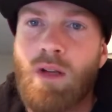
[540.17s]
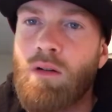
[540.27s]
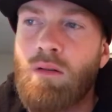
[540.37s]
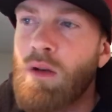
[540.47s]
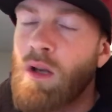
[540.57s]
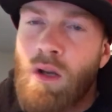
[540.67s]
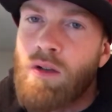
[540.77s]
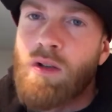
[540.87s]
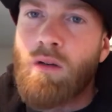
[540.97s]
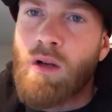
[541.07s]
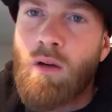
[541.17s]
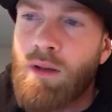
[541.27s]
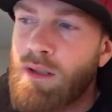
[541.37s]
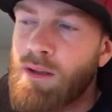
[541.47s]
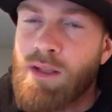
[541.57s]
Don't go
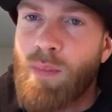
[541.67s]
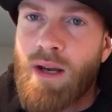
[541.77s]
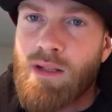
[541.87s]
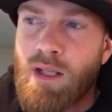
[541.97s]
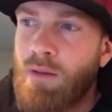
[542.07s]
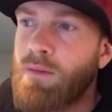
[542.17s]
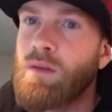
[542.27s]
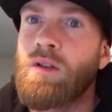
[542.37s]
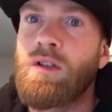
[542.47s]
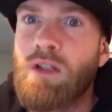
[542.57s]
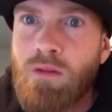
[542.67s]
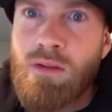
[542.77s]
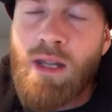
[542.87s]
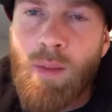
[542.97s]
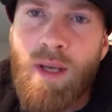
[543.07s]
into this by yourself.
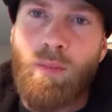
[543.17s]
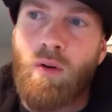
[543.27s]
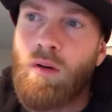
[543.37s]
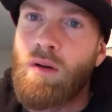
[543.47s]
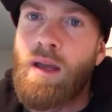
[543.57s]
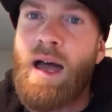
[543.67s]
Use other people.